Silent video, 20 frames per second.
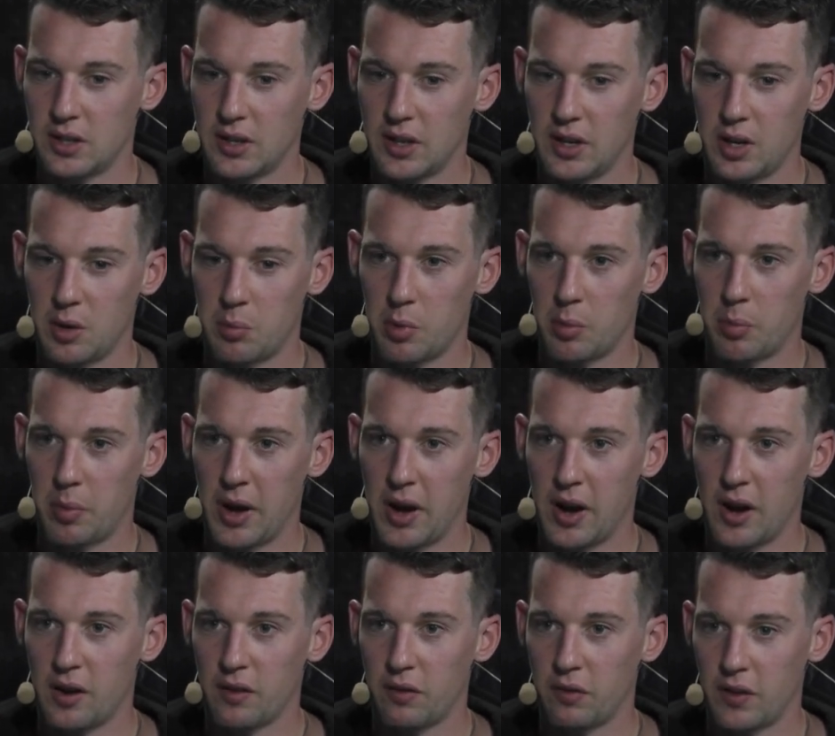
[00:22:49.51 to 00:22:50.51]
and then you
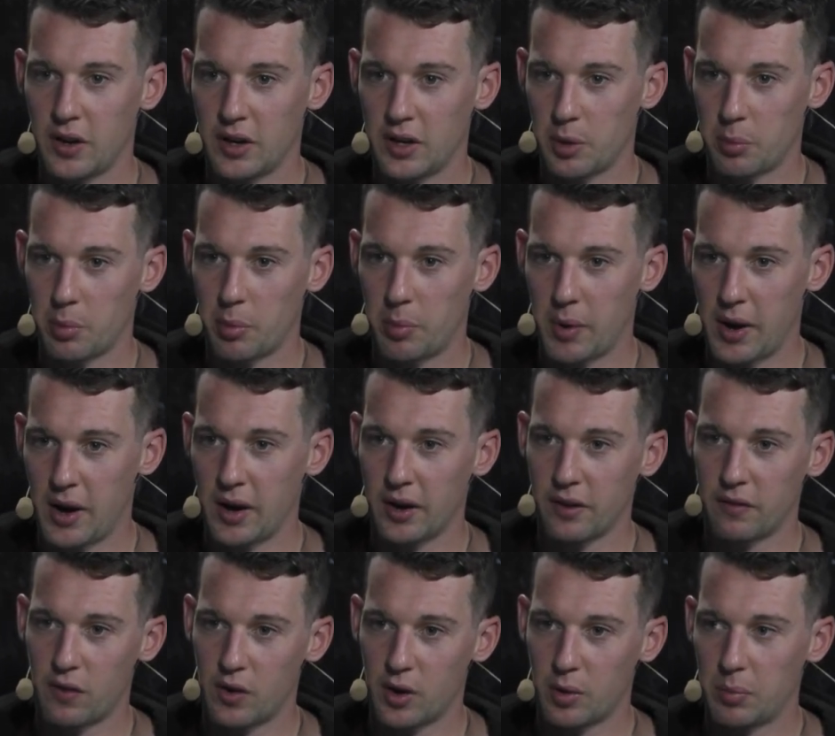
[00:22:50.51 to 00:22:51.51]
you're
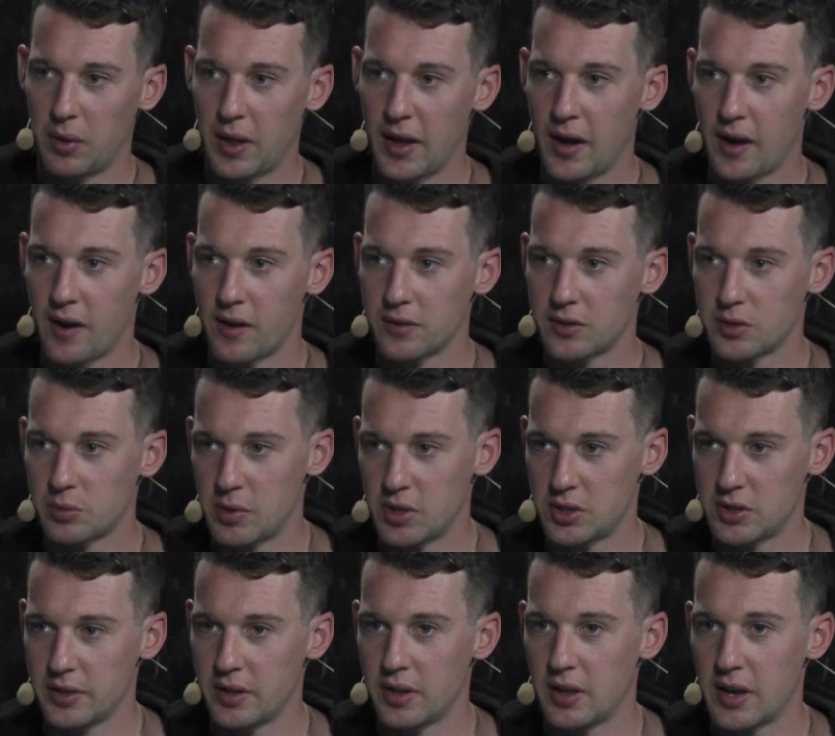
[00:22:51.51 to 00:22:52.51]
preparing for playoffs,
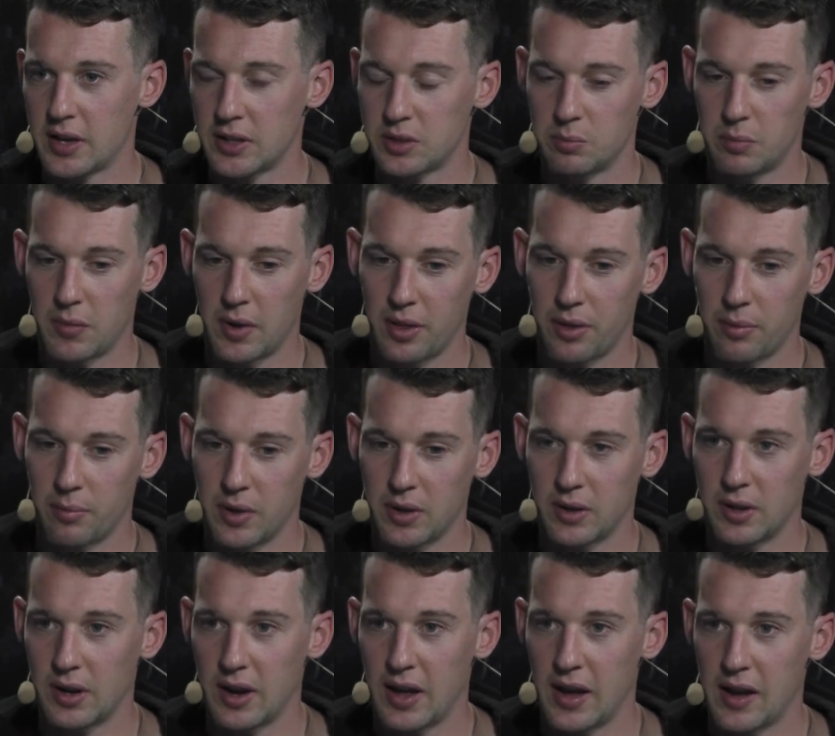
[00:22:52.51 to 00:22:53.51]
especially the last
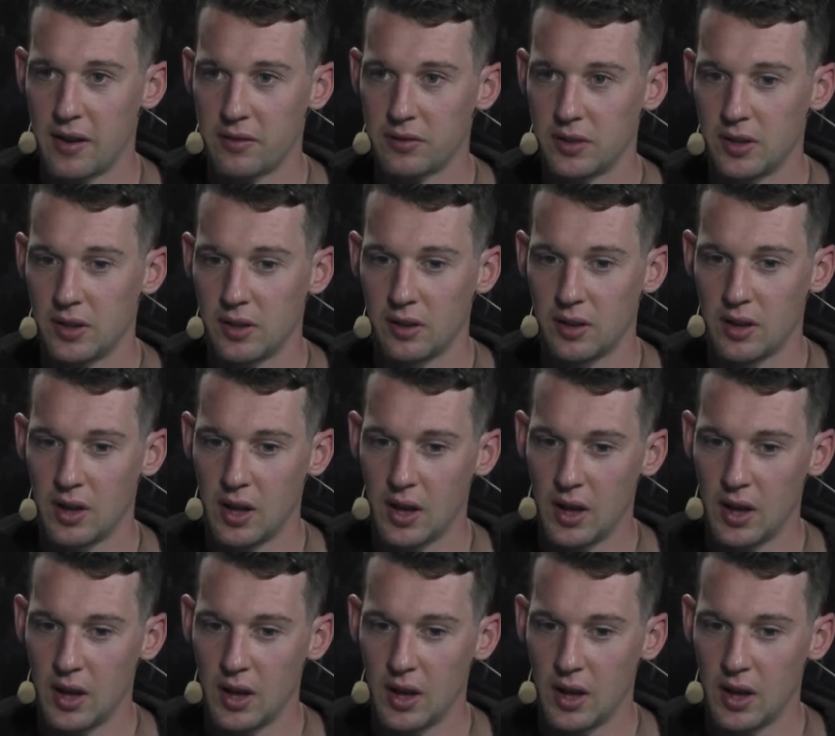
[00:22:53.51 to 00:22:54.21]
month and a half, to